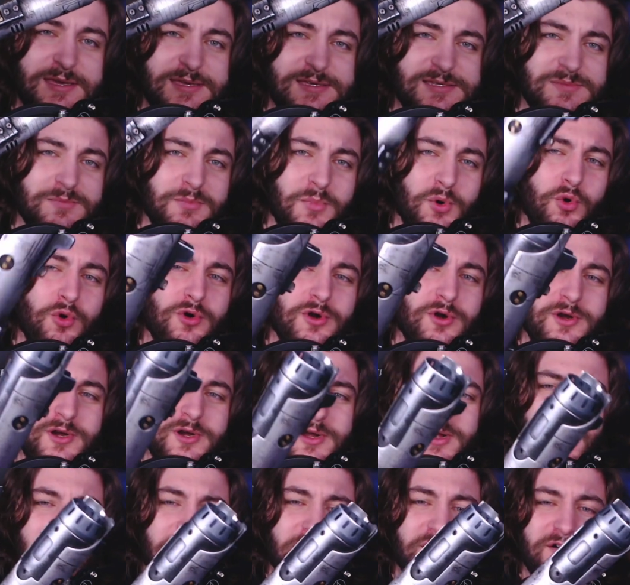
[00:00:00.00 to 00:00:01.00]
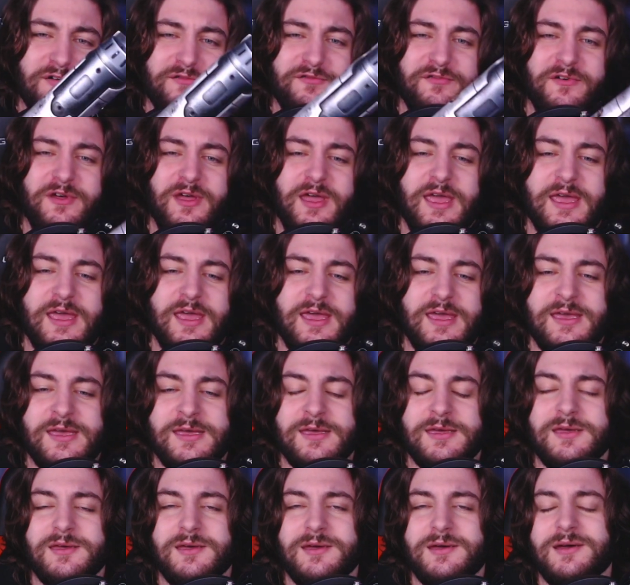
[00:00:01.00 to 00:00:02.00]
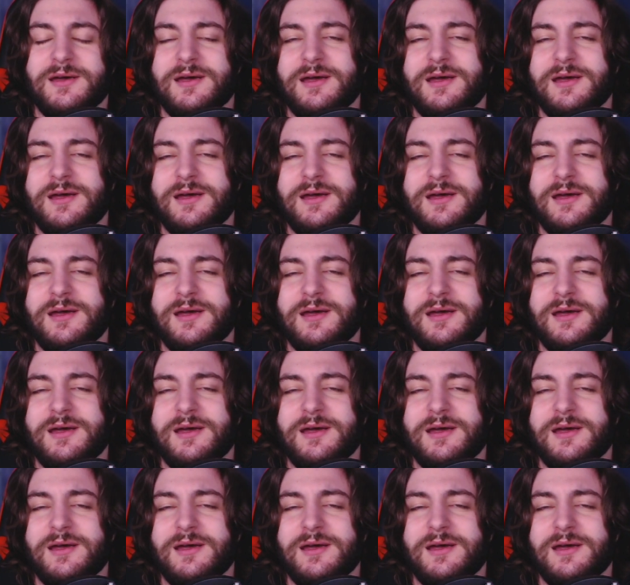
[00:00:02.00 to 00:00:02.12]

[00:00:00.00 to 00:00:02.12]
is more of a